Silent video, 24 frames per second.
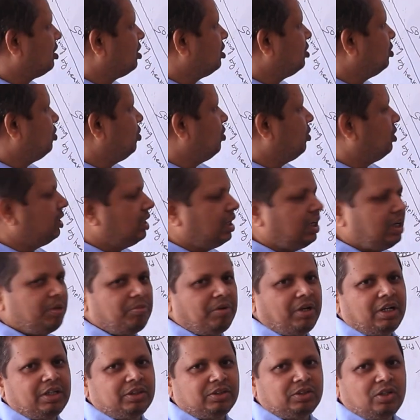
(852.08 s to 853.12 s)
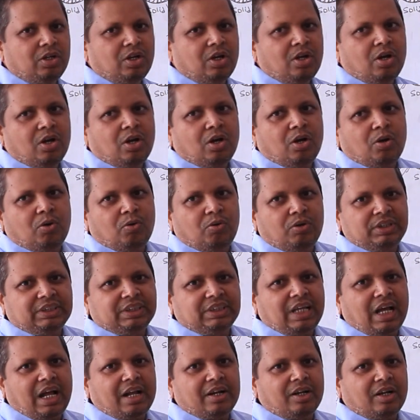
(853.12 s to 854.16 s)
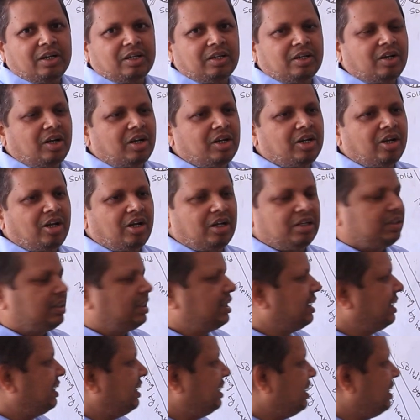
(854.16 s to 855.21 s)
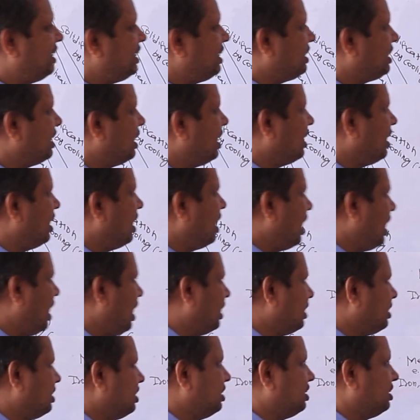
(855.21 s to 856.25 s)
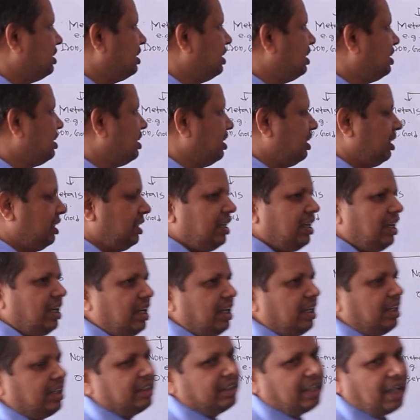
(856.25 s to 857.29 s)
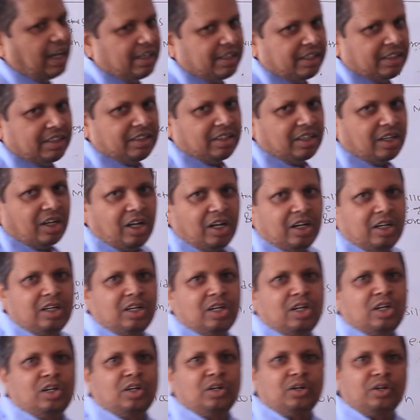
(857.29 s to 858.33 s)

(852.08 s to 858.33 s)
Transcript: those elements which cannot conduct heat and electricity, that is called